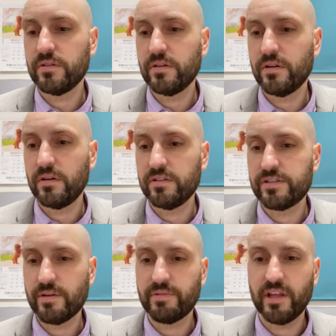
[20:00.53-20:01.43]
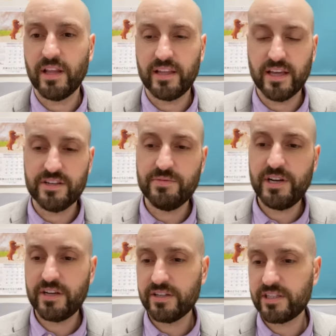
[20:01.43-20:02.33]
or something like that. Too
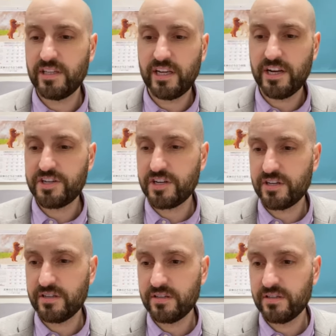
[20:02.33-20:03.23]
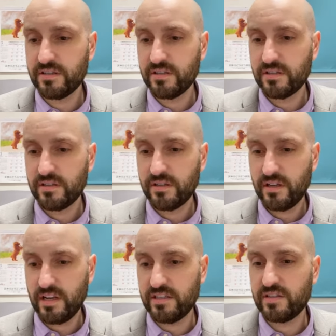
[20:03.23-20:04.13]
many cooks in the kitchen
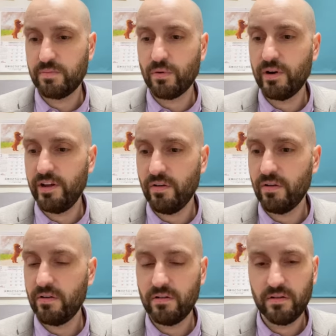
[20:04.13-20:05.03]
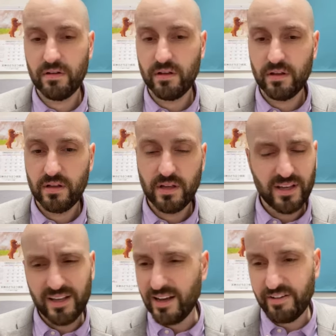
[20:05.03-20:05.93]
can spoil.
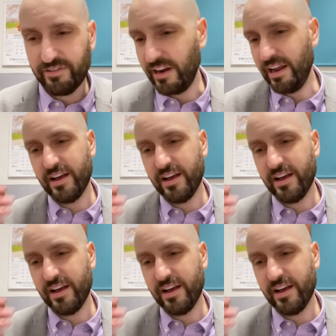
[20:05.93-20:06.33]
I forget